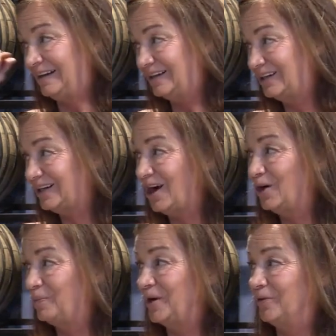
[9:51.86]
And
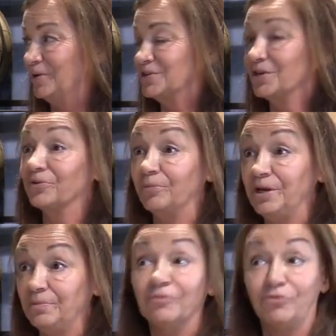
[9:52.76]
Kyle Petty runs over to
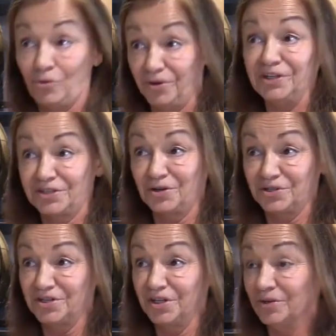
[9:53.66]
me before he
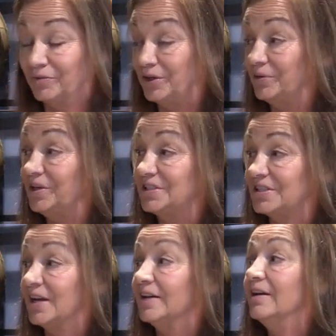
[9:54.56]
starts the interview, and he
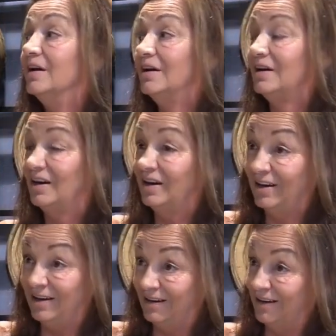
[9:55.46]
said,
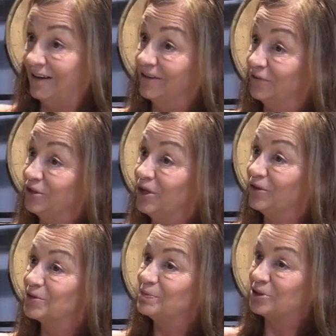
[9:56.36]
I don't know if you
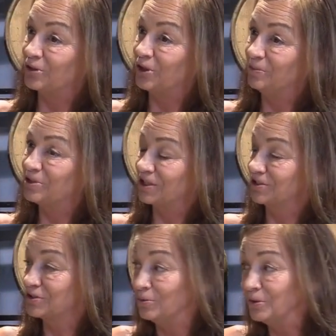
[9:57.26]
know this, but Joe Nemechek
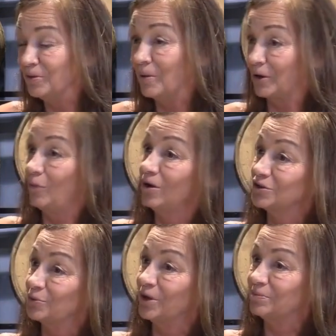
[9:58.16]
just told me that Mike
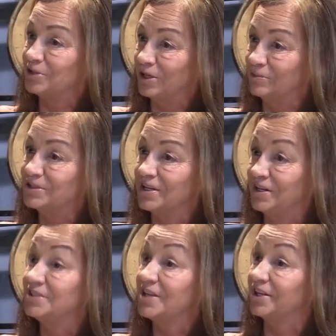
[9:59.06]
Wallace went up to him and
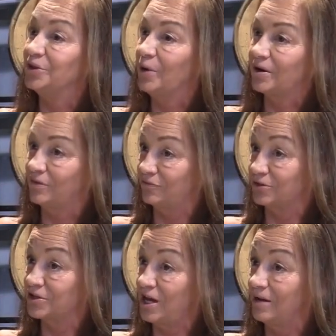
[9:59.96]
said, he's taking you out on the
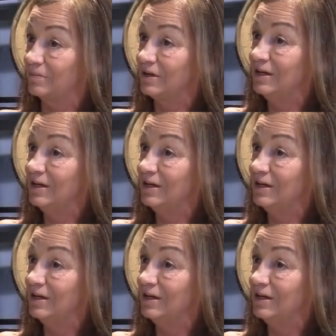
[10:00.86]
first lap.